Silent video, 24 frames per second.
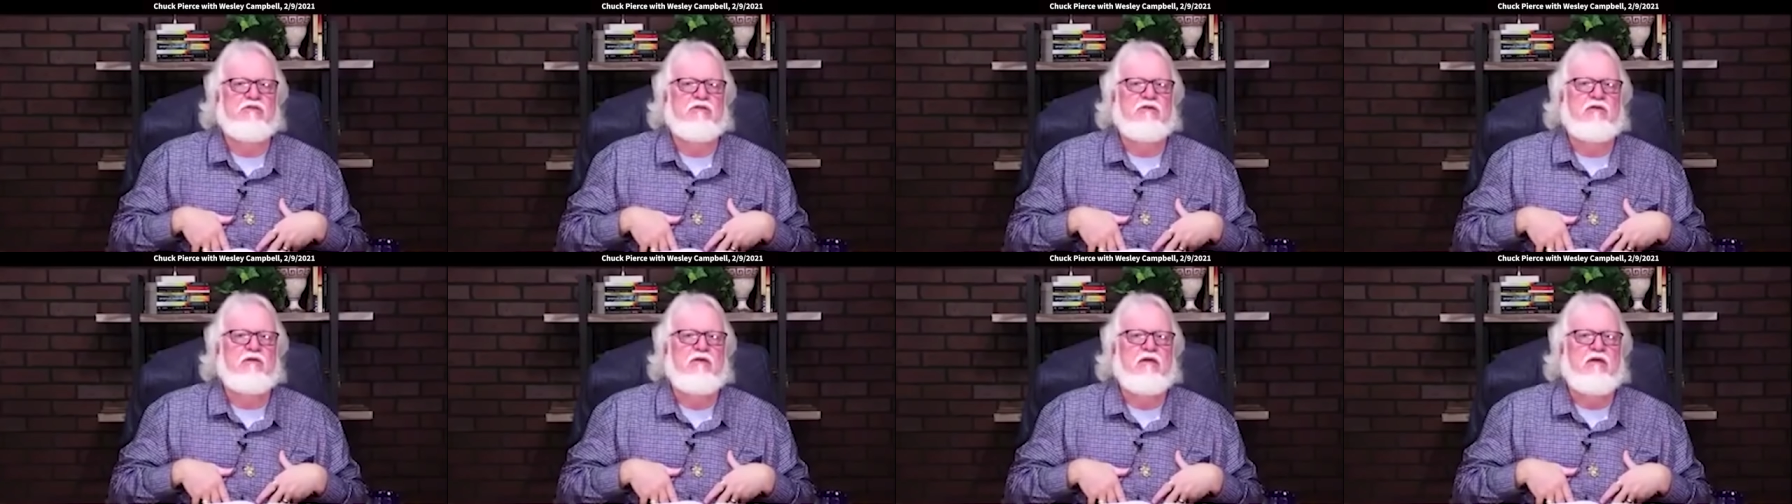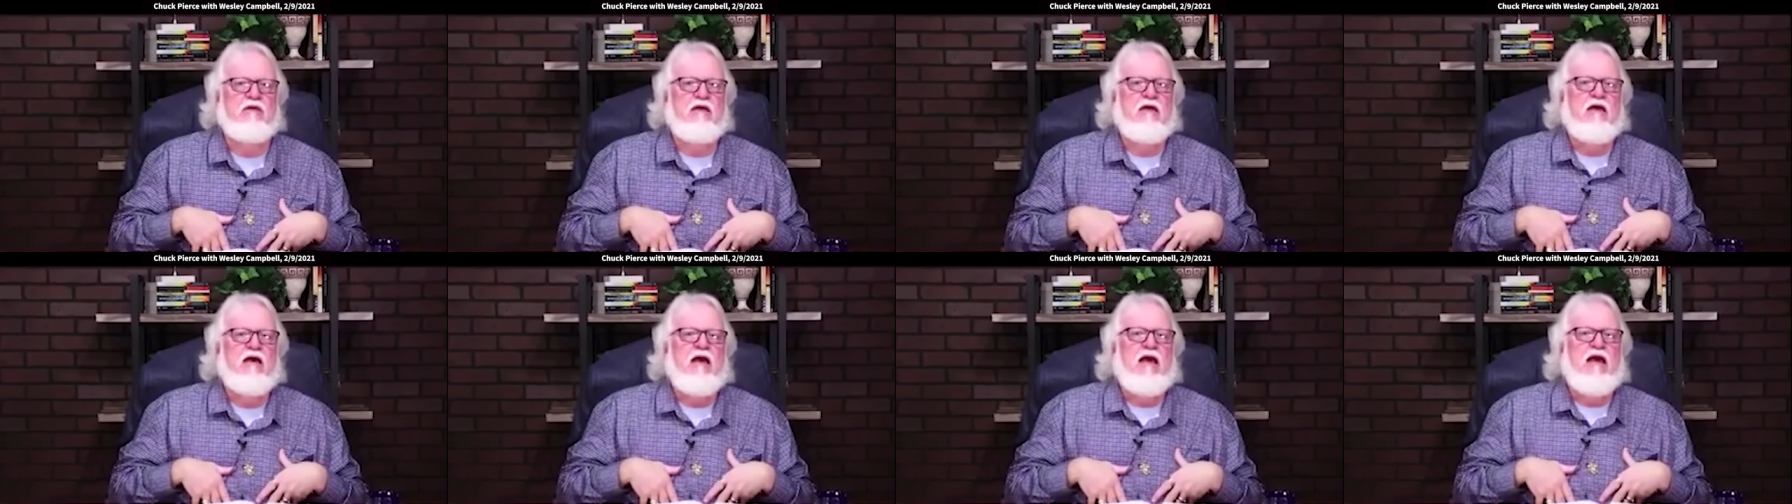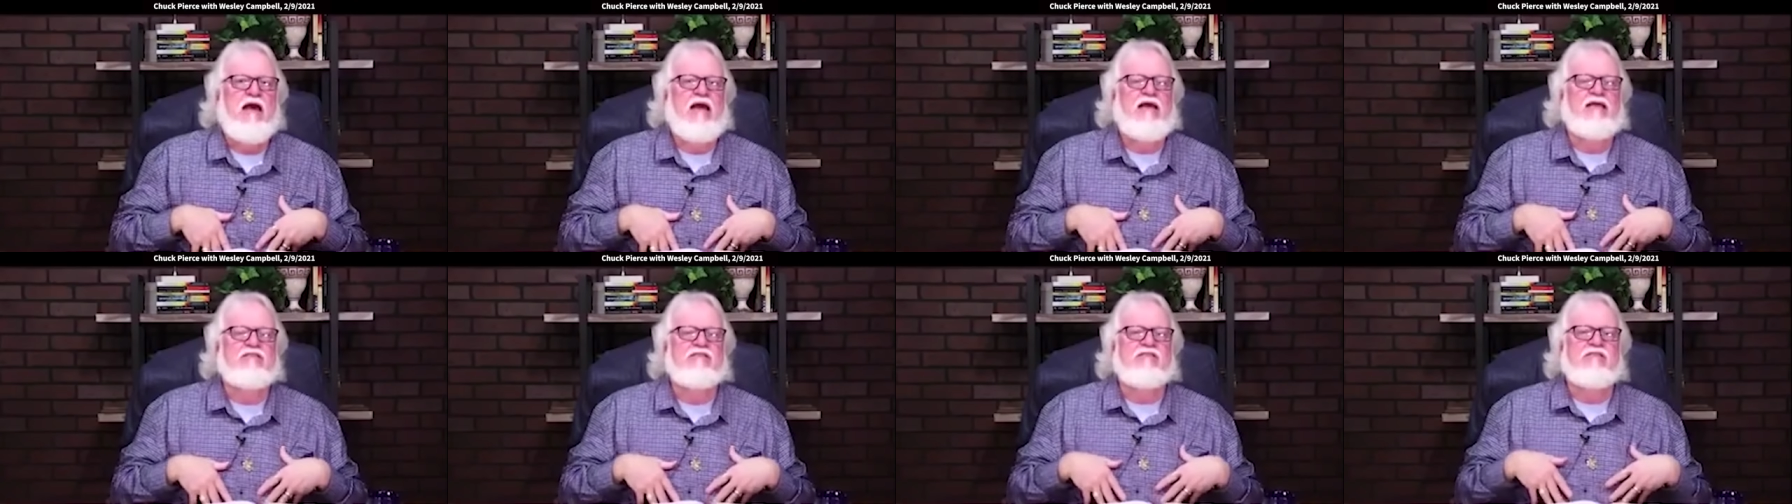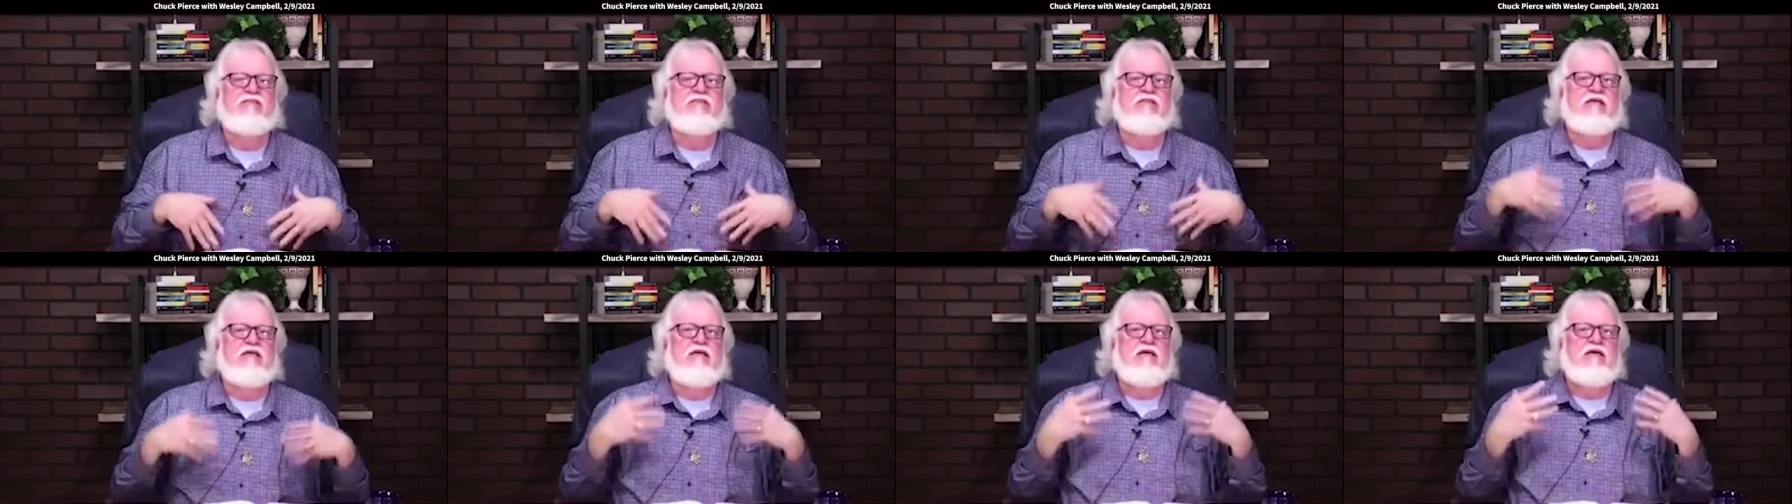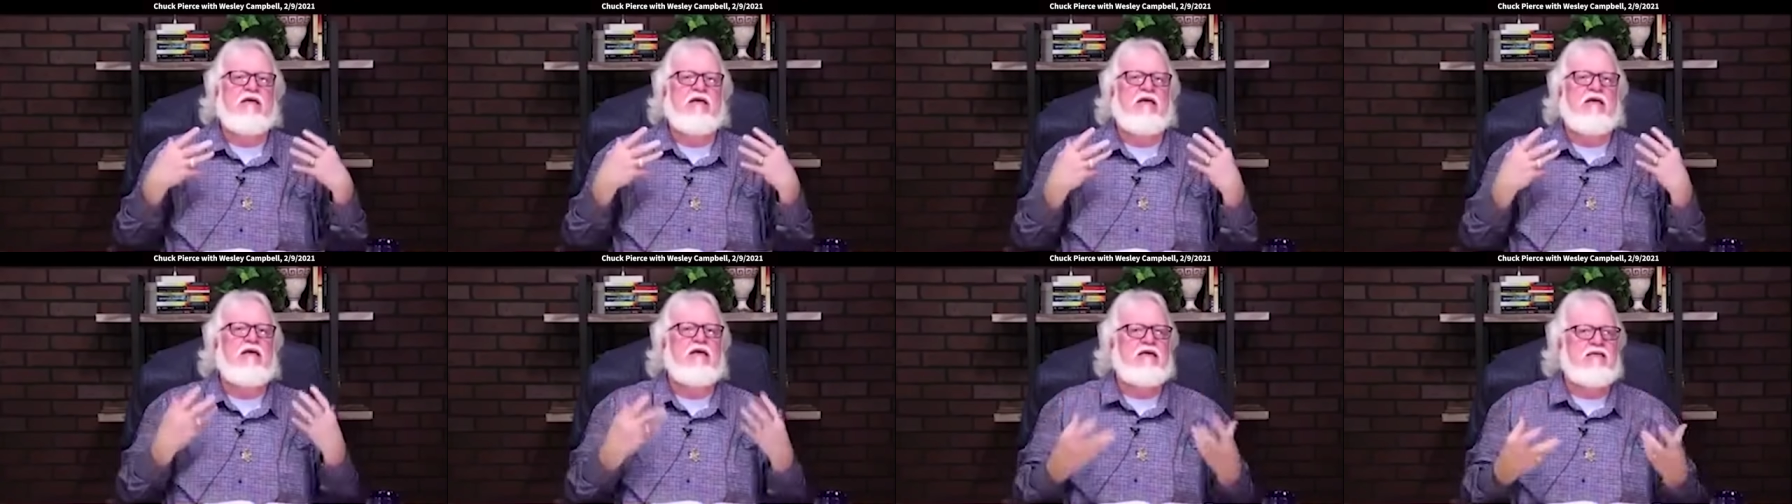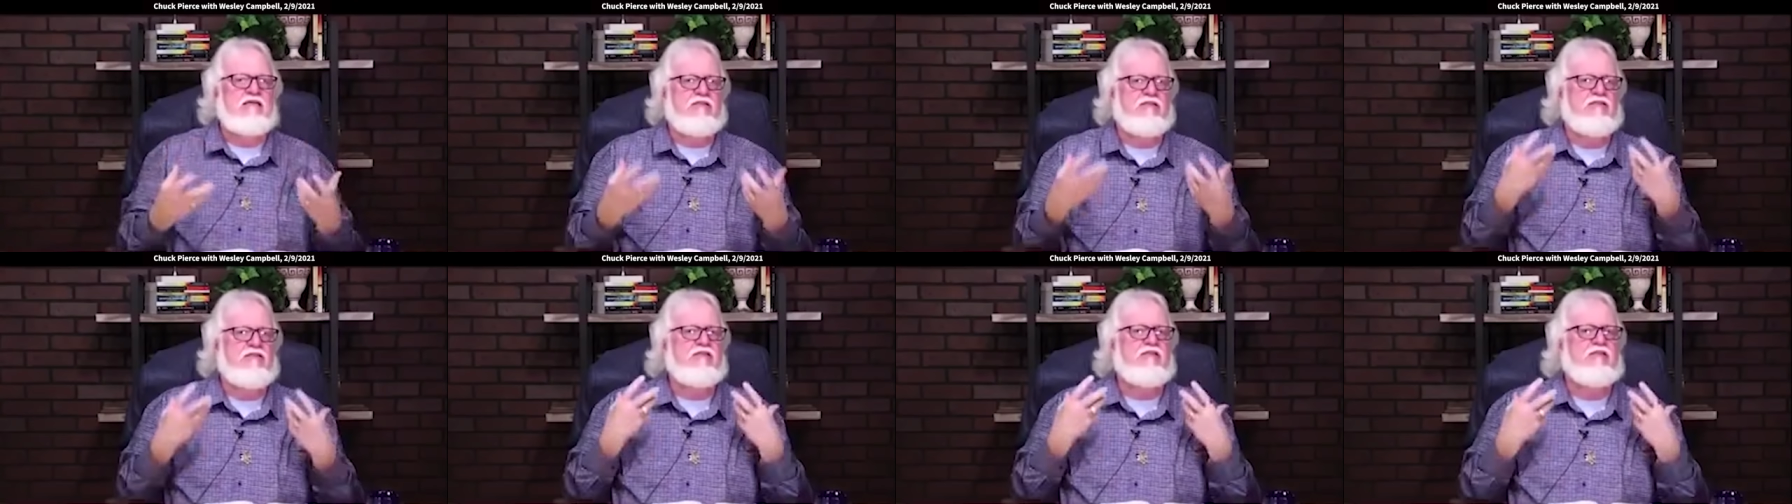Wow. And see,
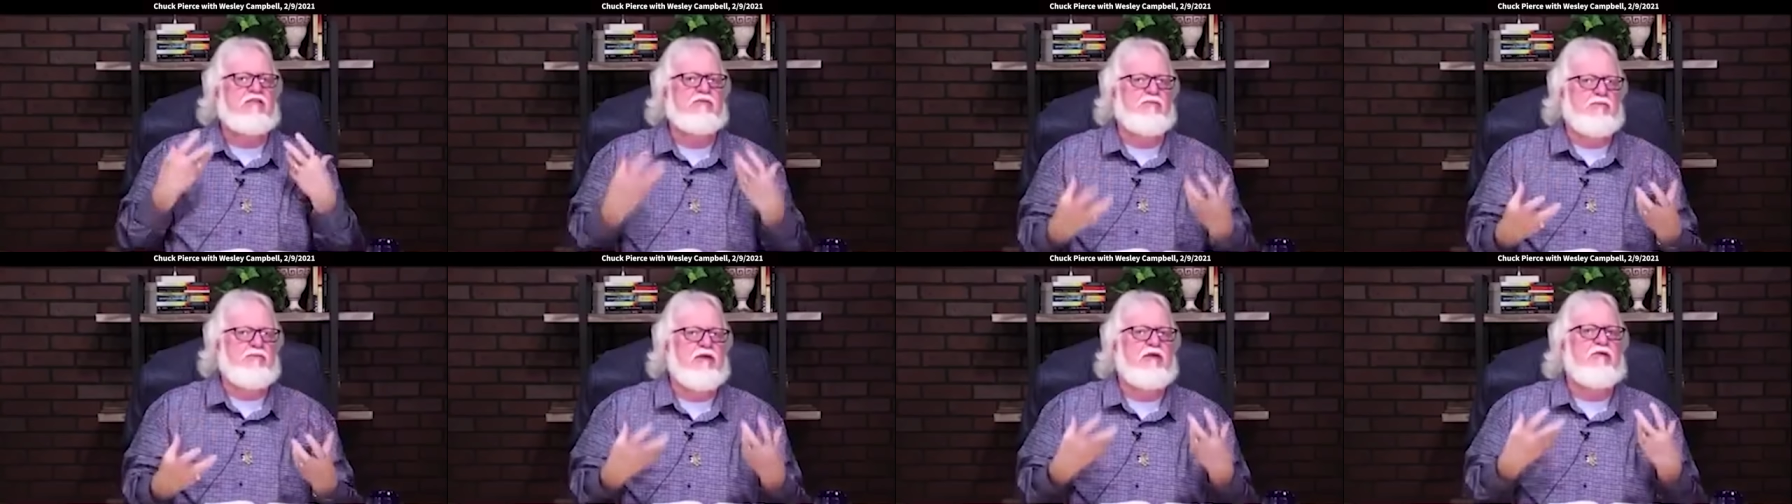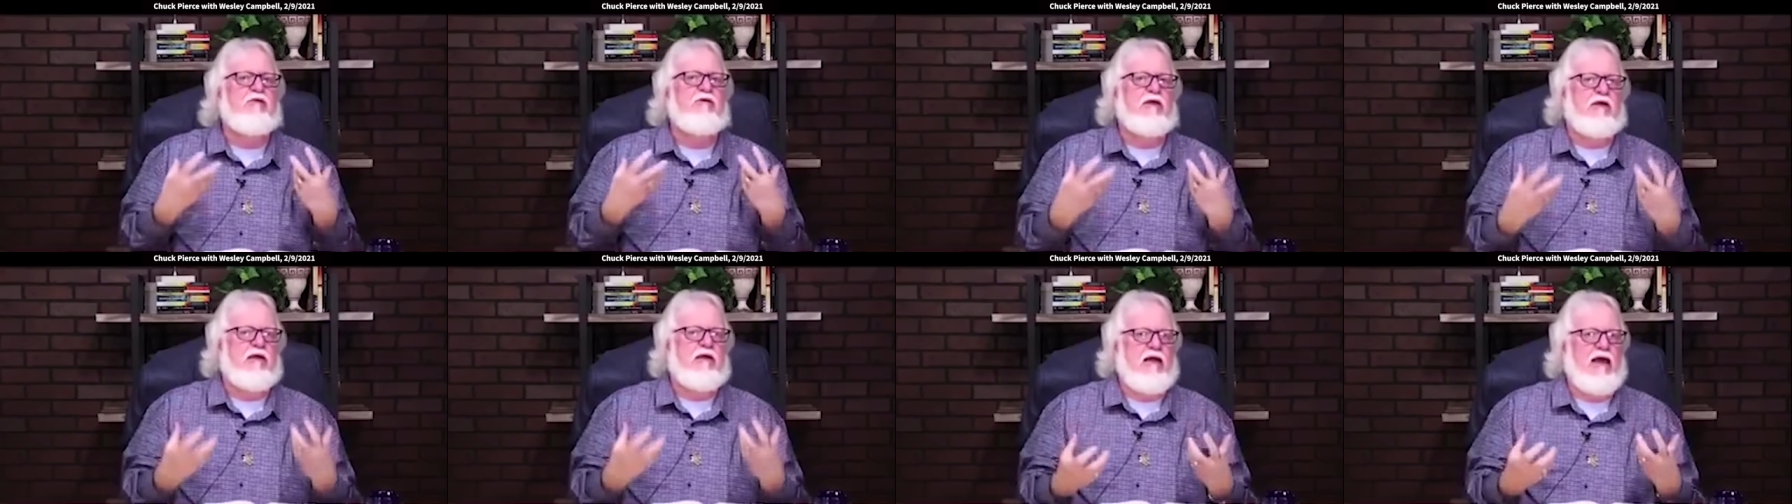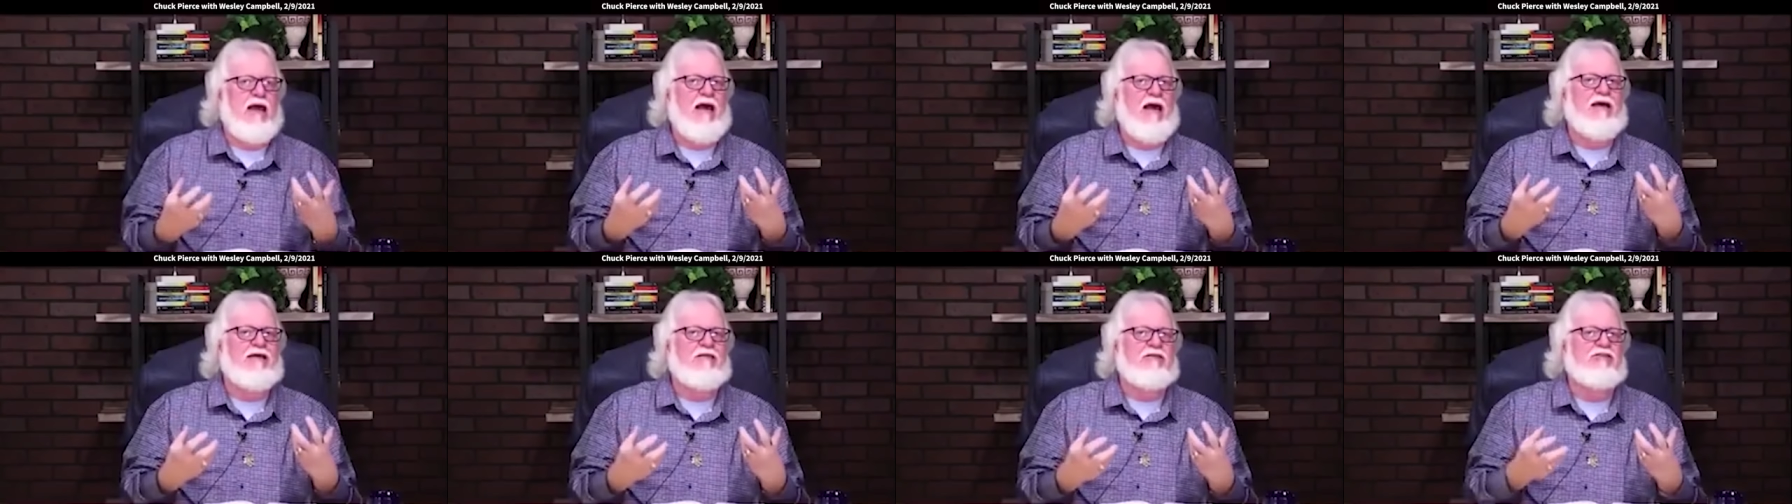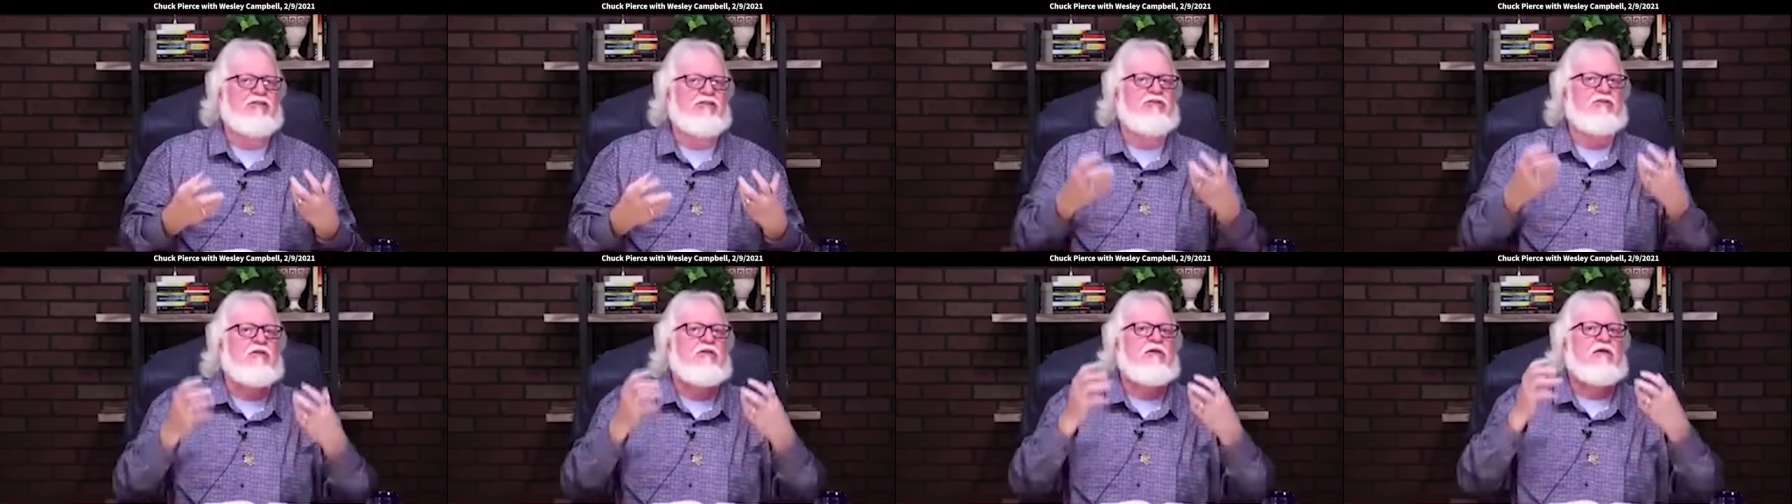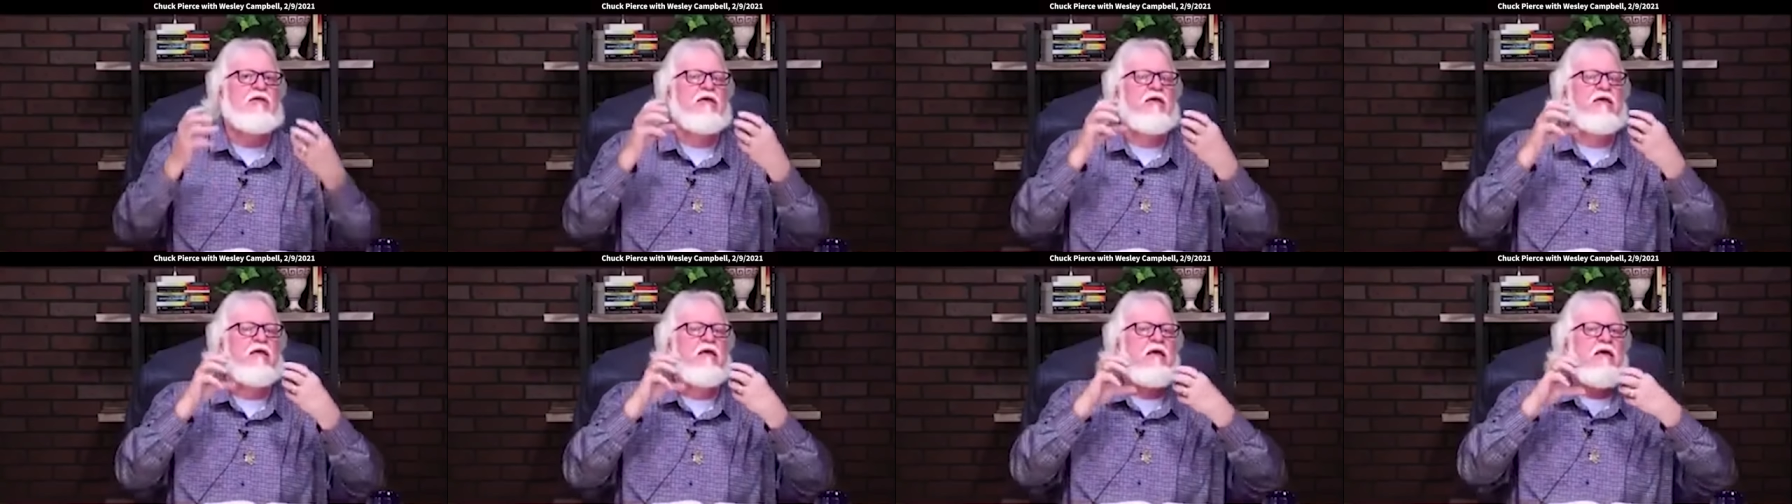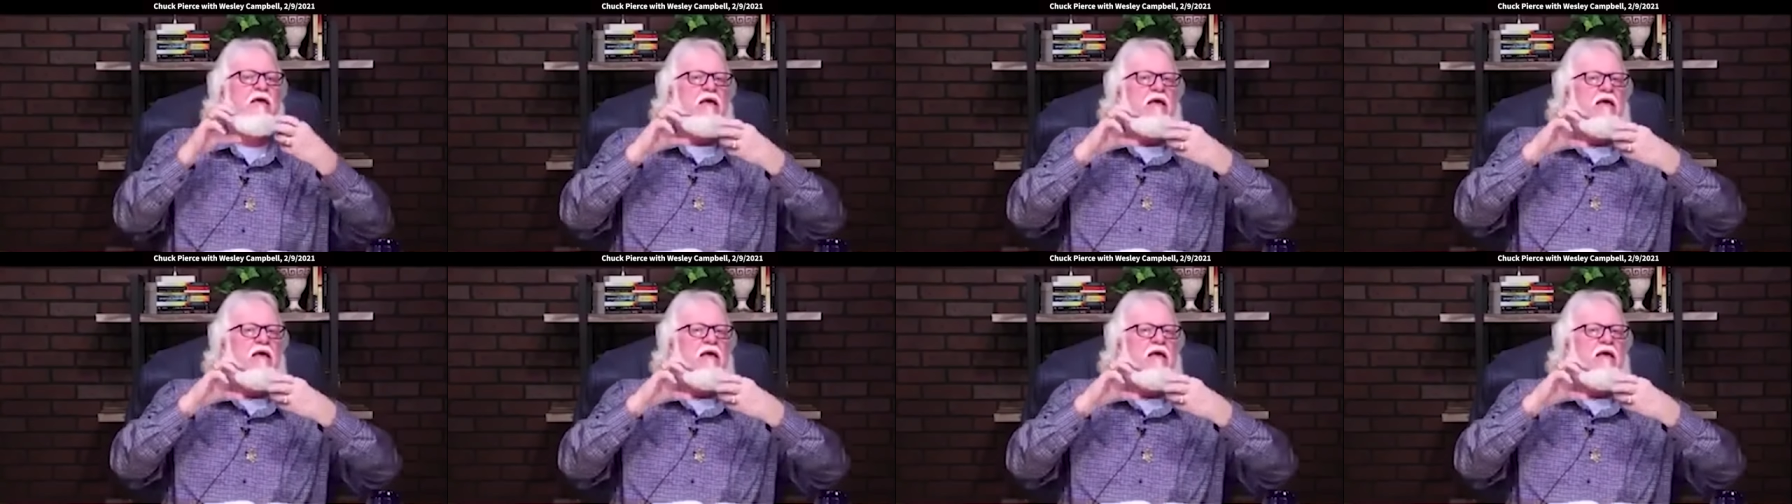His Spirit actually